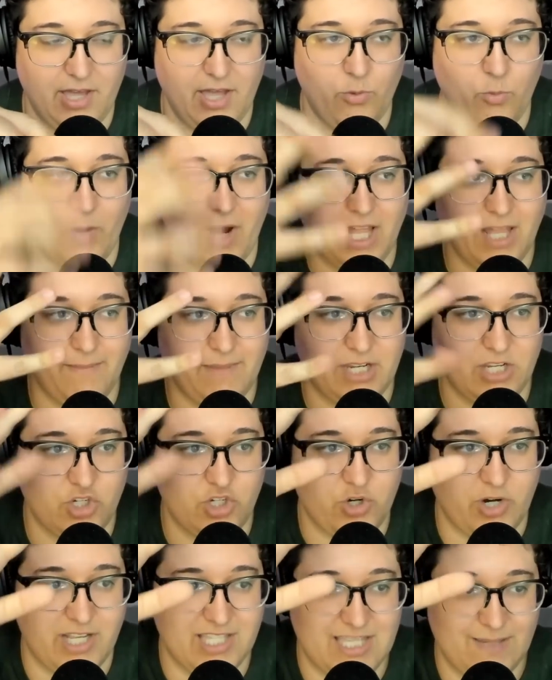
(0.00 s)
And while I'm in a
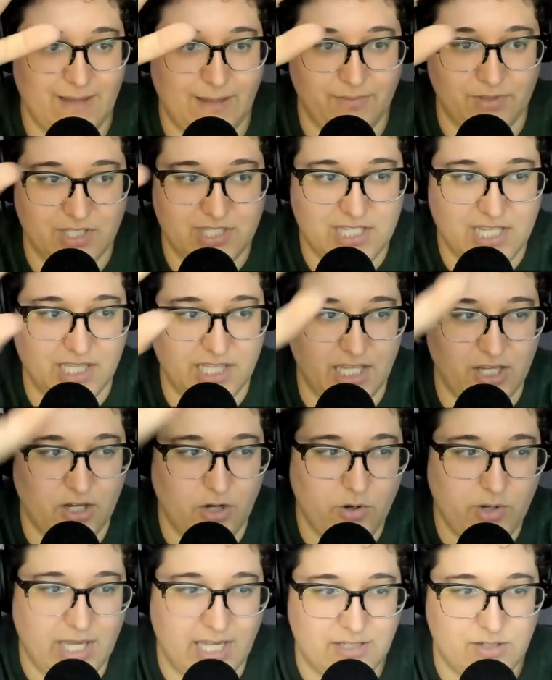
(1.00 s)
trance, I'm able to see like,
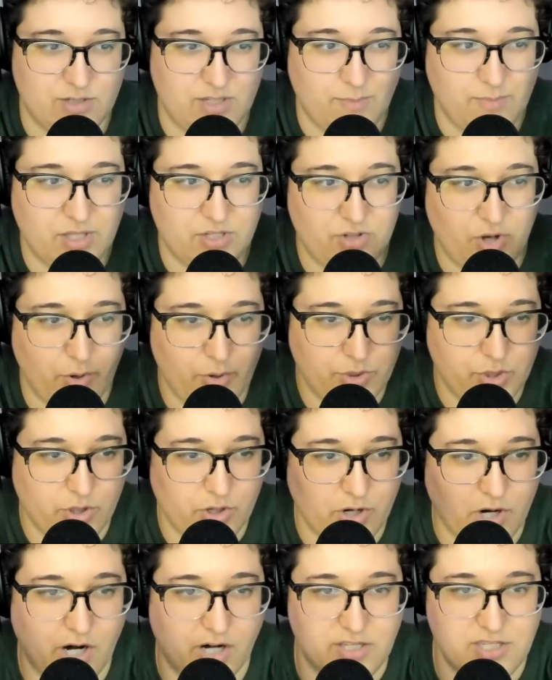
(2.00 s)
okay, so something's wrong with
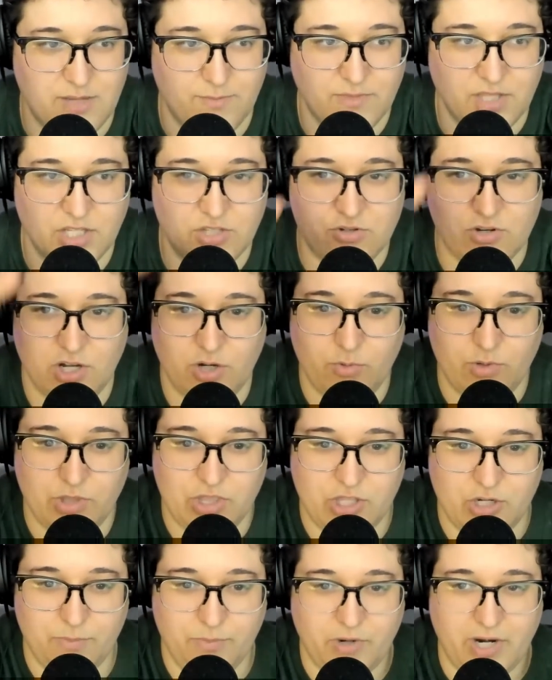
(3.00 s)
their heart, something's wrong
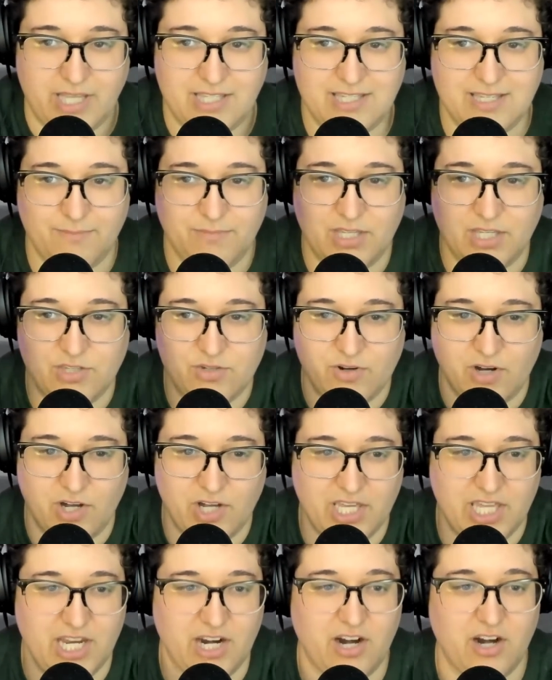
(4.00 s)
with their brain, something's
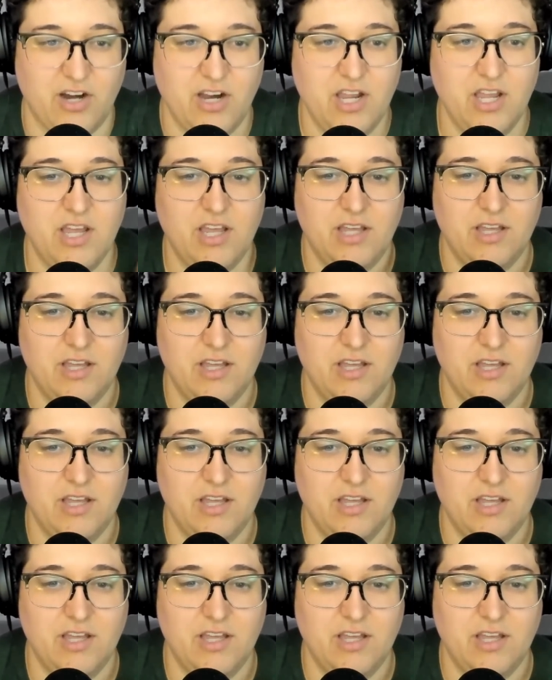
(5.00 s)
wow. wrong here. So you're